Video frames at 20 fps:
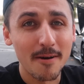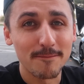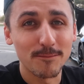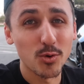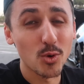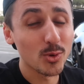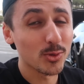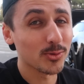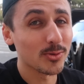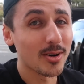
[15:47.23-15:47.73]

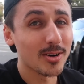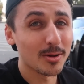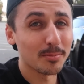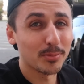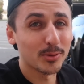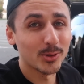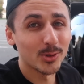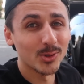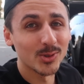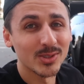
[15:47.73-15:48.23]
full throttle
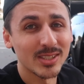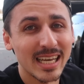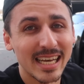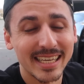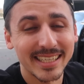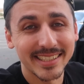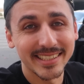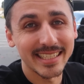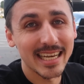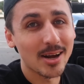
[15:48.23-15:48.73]
pulls,
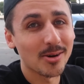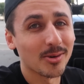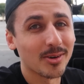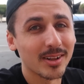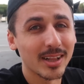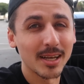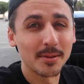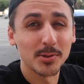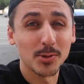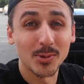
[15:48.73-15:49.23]
sound
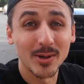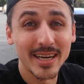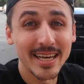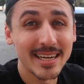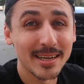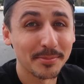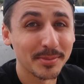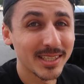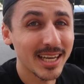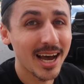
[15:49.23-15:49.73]
clips, we'll
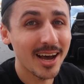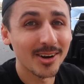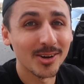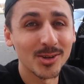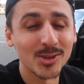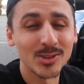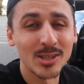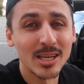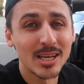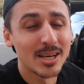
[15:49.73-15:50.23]
hit up
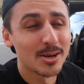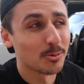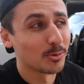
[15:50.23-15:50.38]
tunnels,